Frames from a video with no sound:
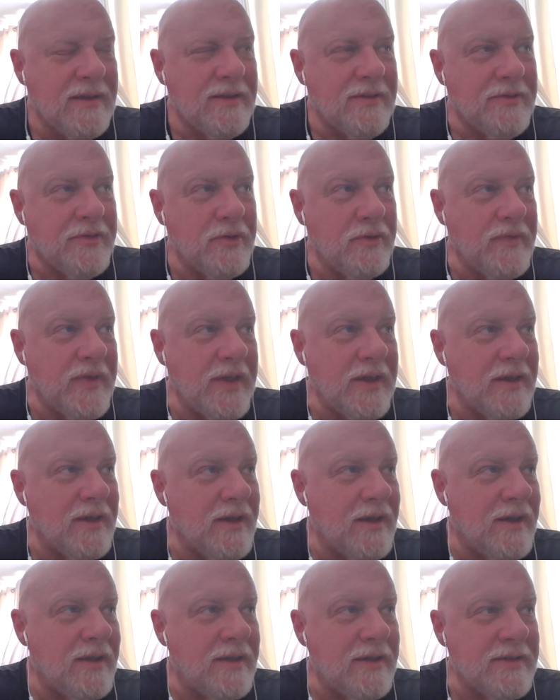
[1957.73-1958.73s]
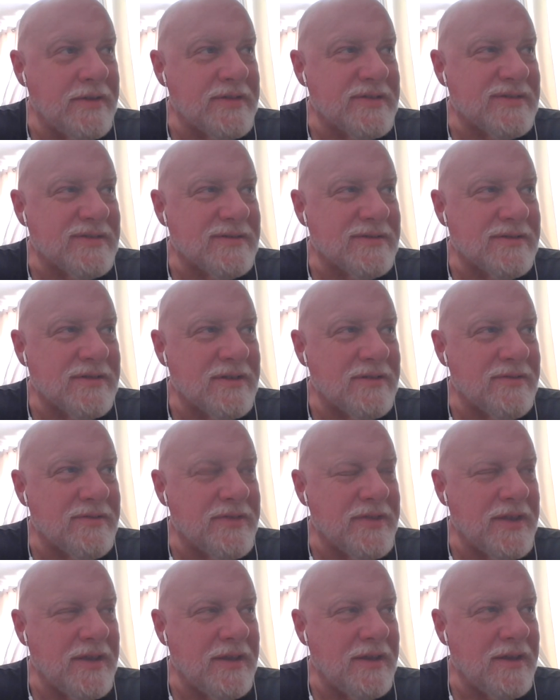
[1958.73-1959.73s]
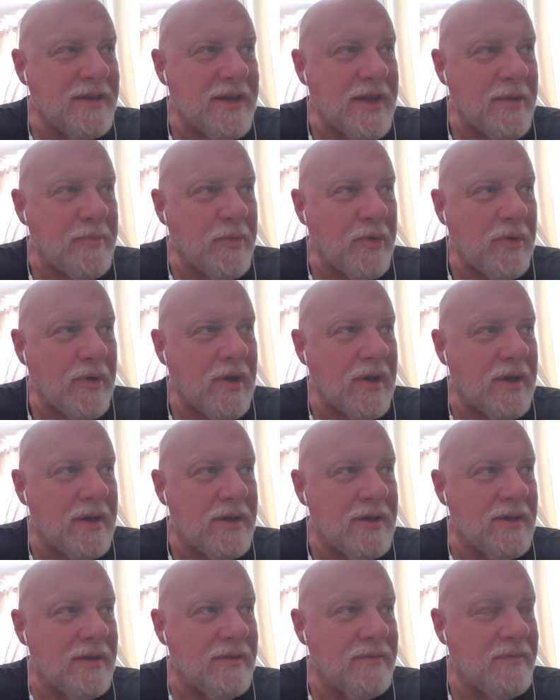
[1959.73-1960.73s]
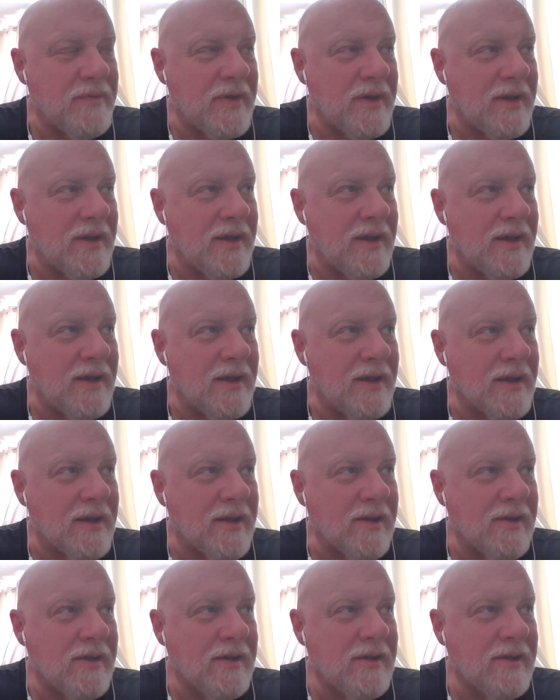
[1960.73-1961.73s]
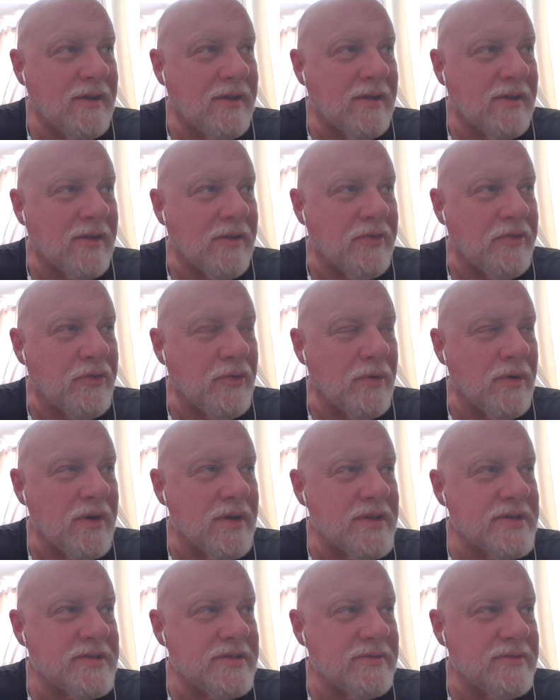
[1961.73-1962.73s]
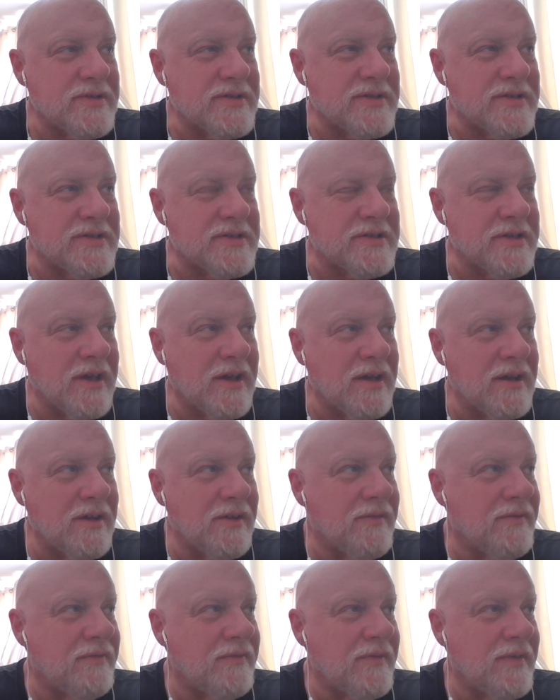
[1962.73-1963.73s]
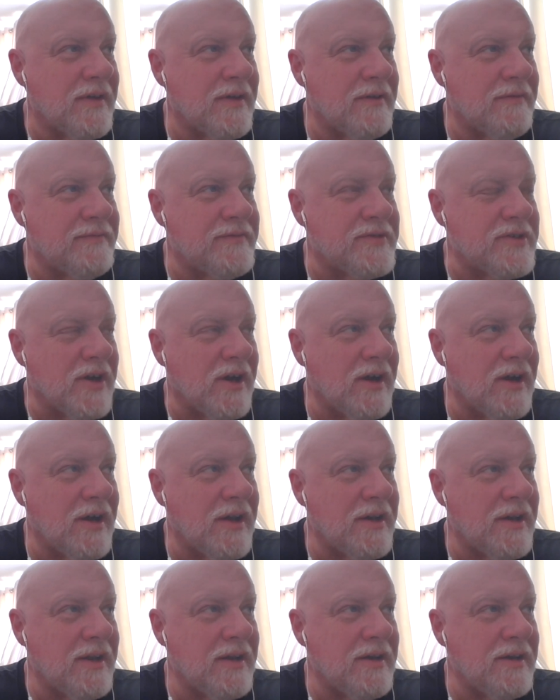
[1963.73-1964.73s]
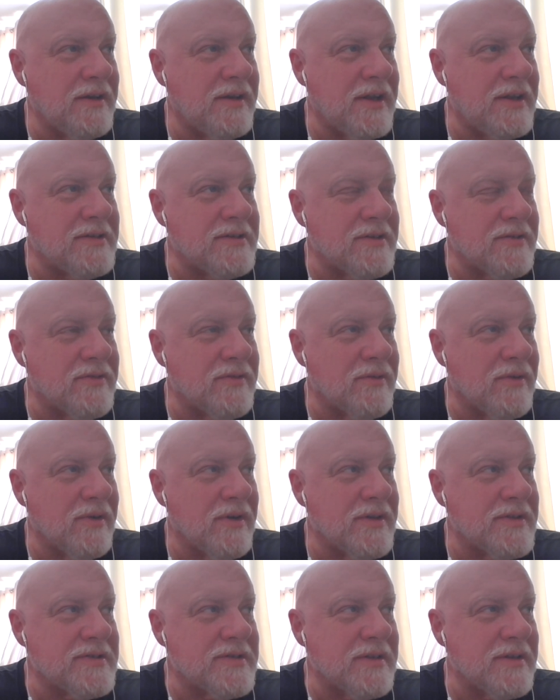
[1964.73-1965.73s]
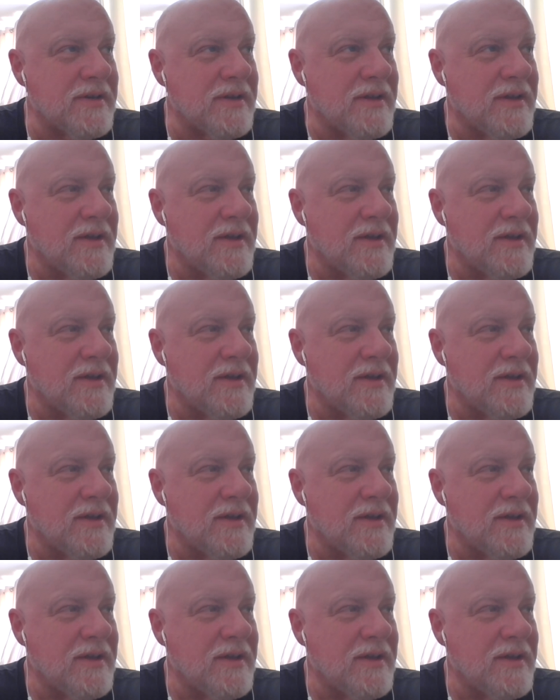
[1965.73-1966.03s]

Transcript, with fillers: Thuvia is the, the enamorata of uh, who is the son of, of John and Dejah Thoris, and